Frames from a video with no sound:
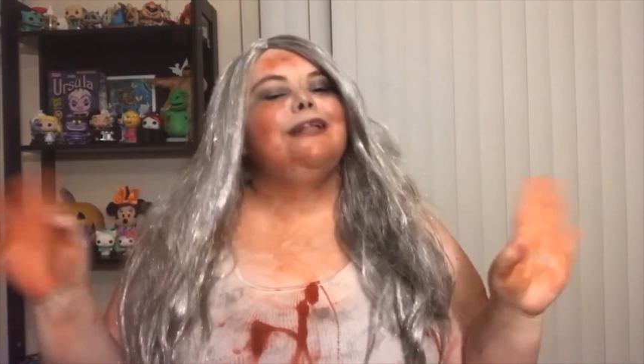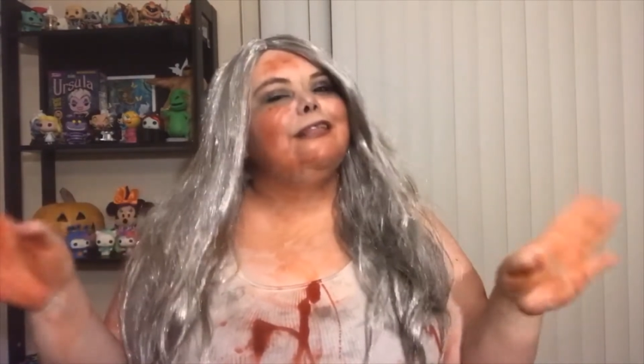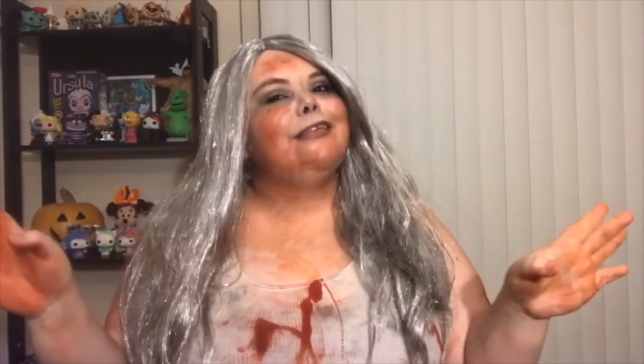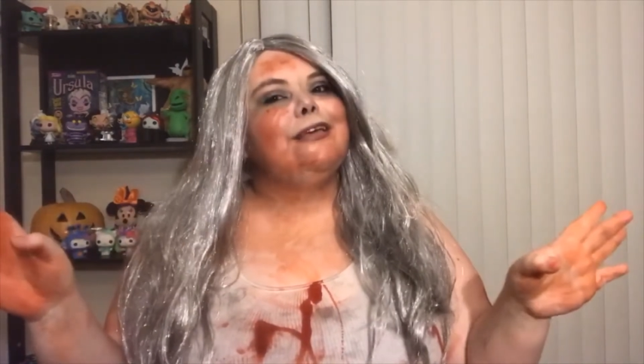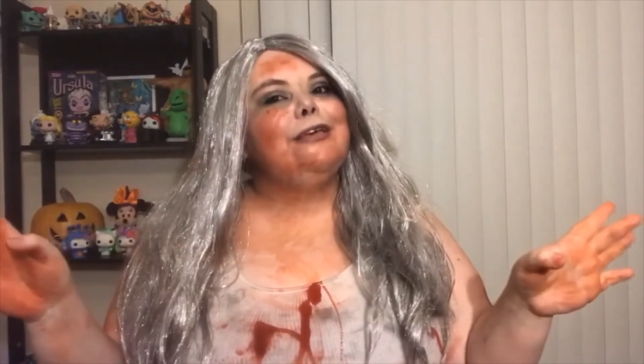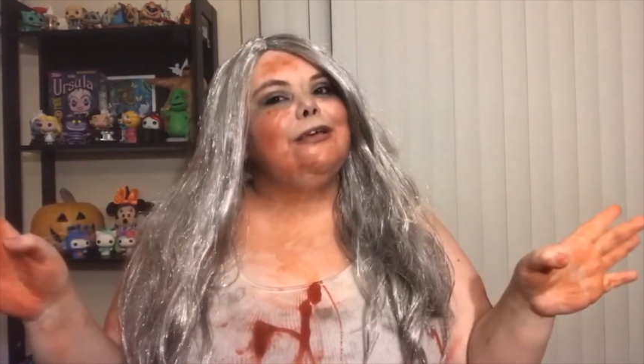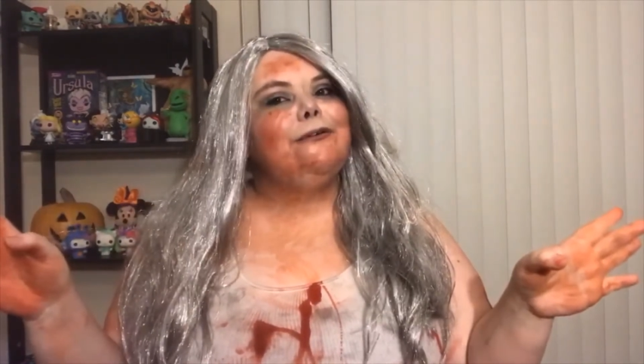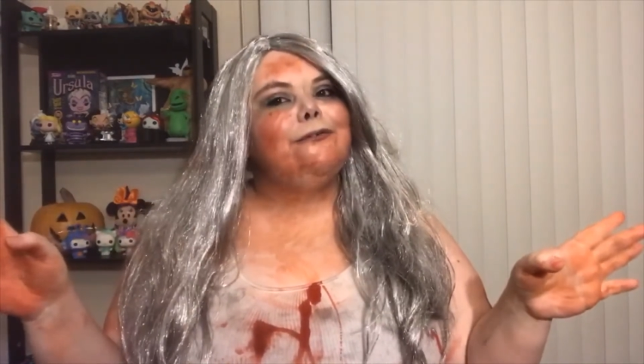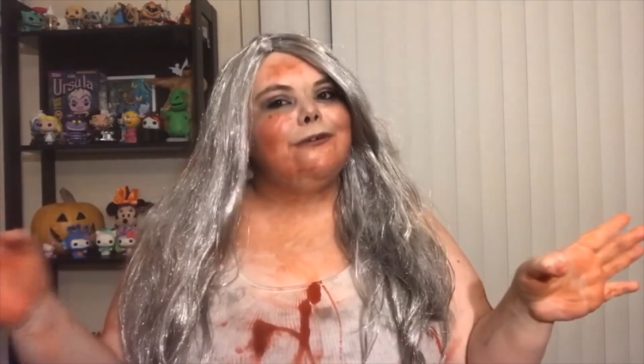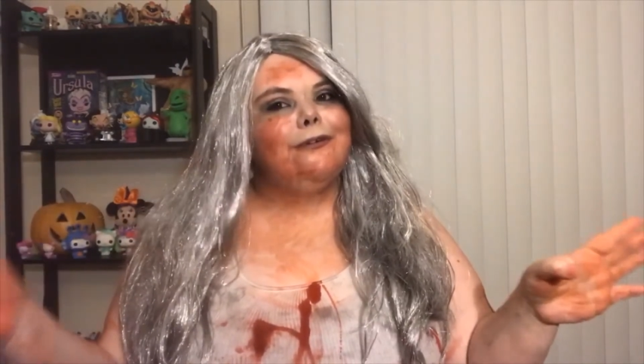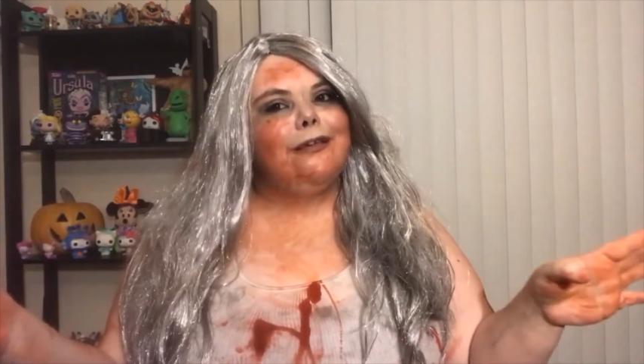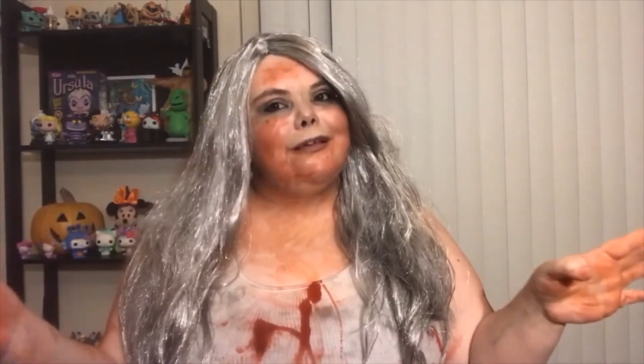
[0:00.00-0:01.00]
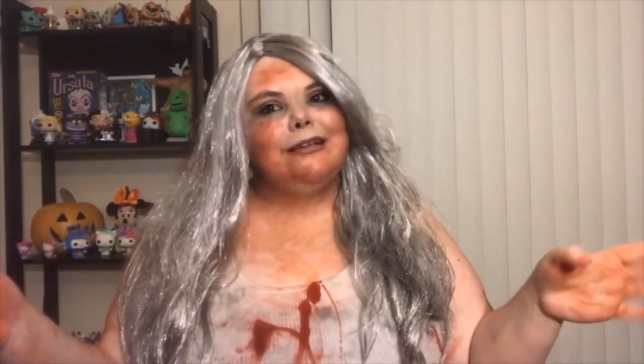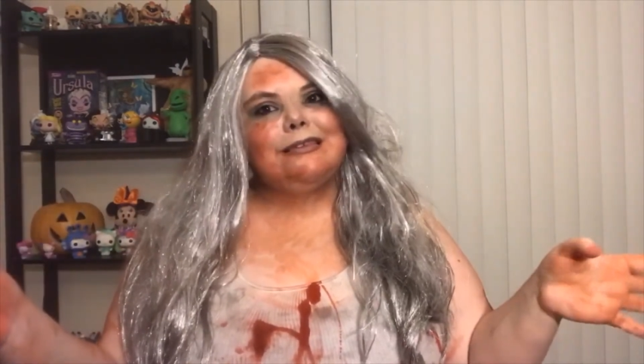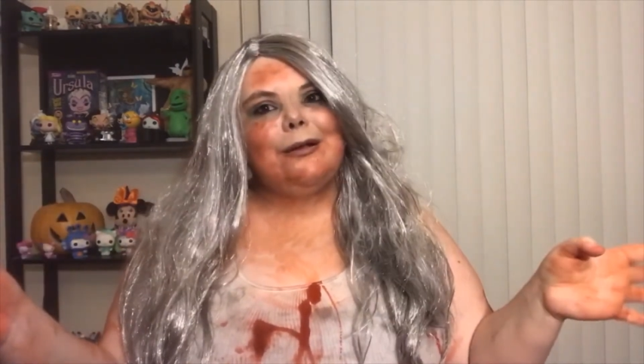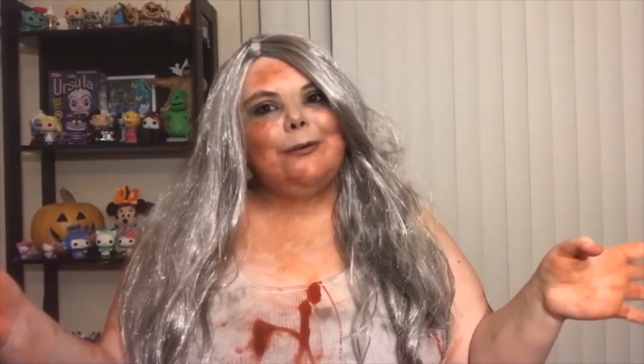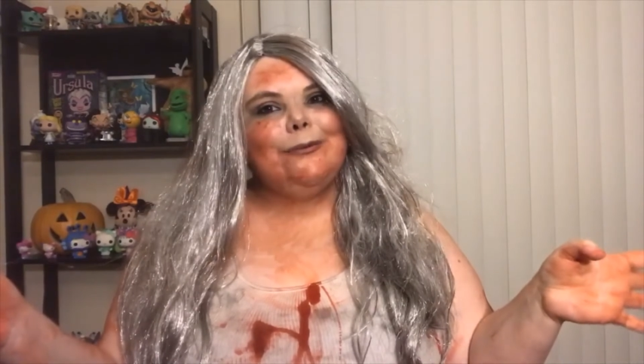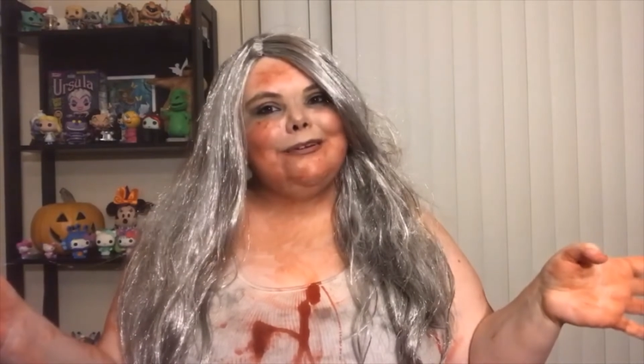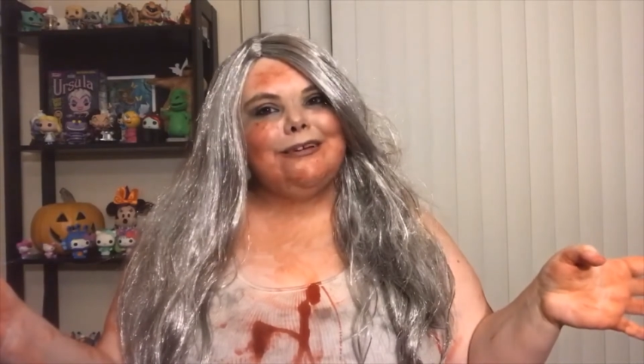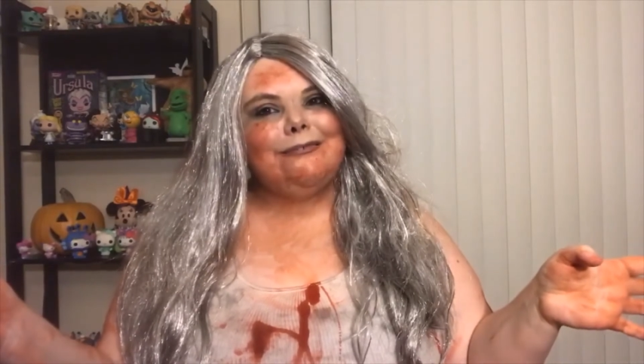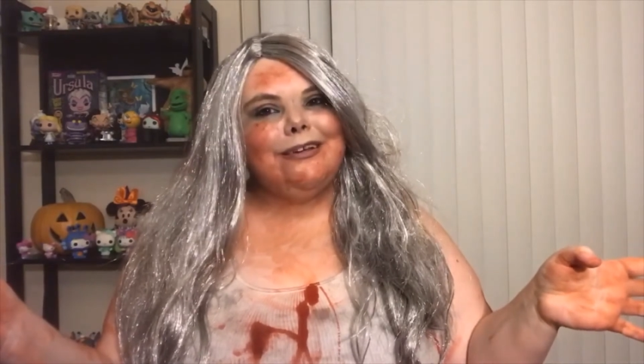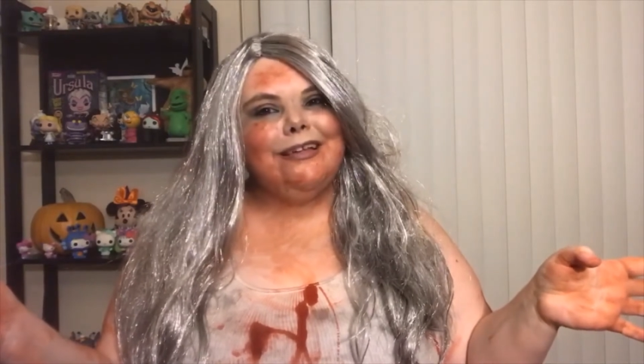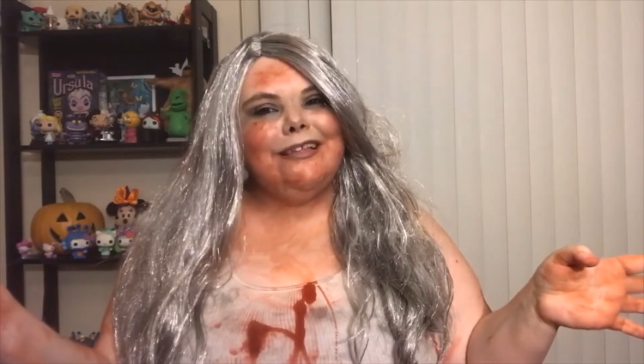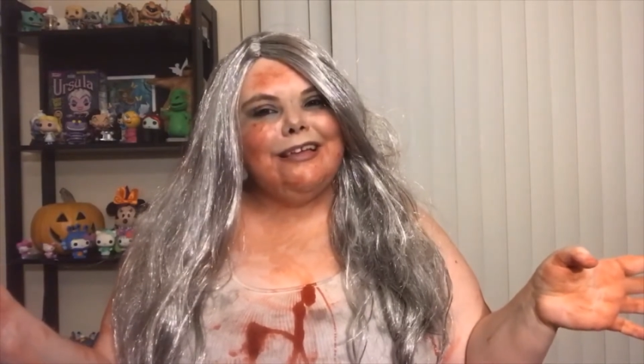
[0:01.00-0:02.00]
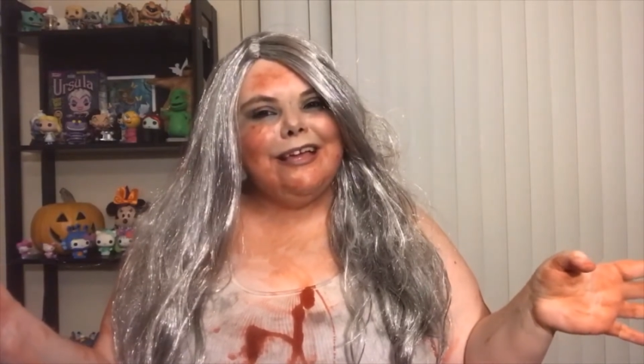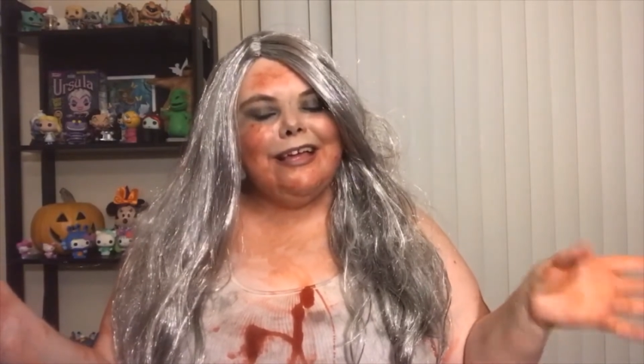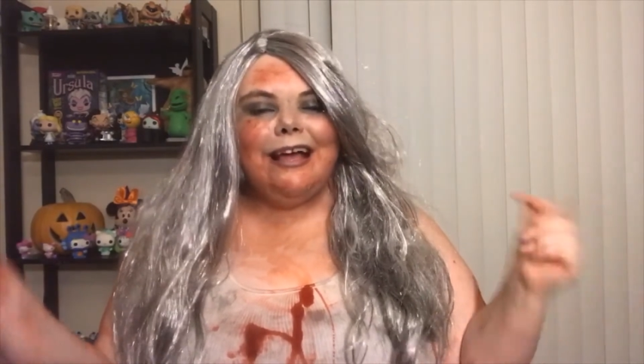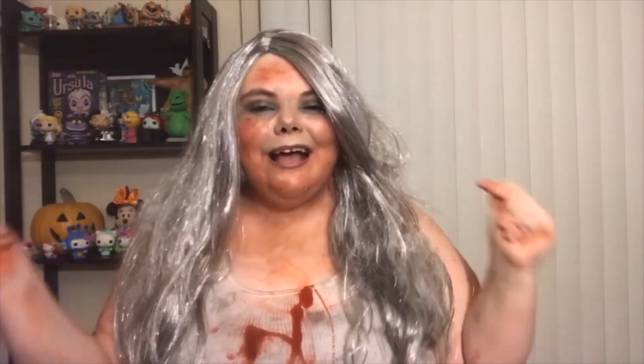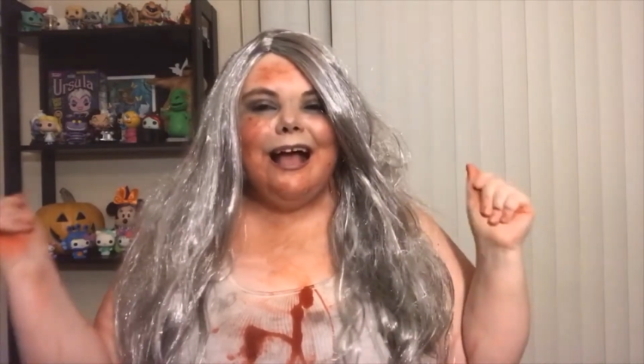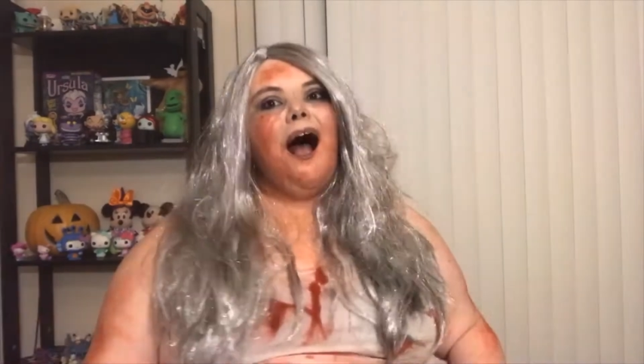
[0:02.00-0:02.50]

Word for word: thank you for like, because I opened everything.